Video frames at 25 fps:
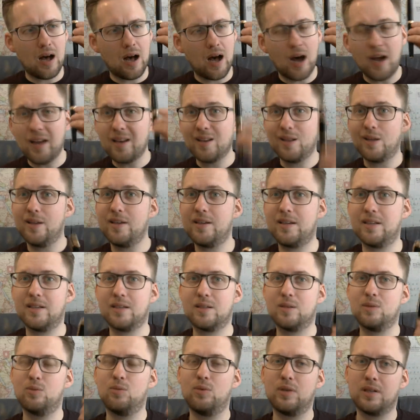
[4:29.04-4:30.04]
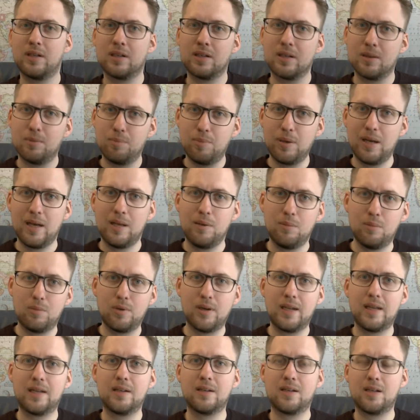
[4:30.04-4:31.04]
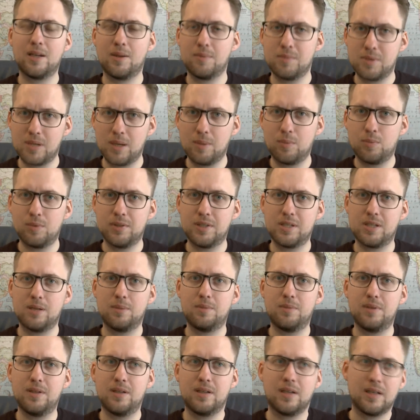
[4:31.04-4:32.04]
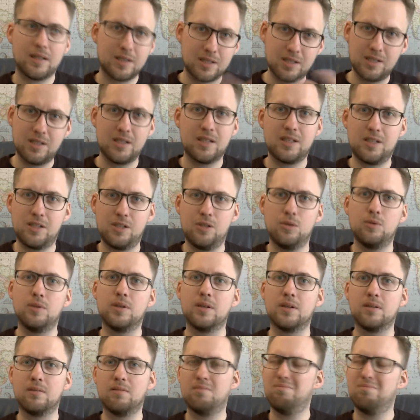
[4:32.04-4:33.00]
I like it when a pen brand comes up with something and sticks to it.